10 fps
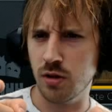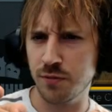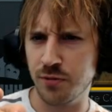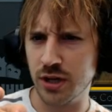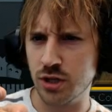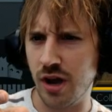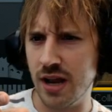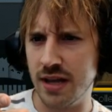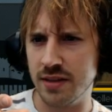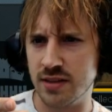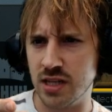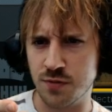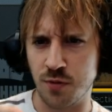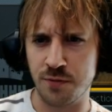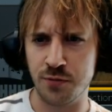forget to highlight this
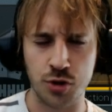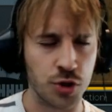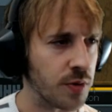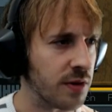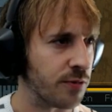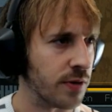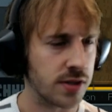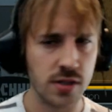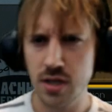for future reference.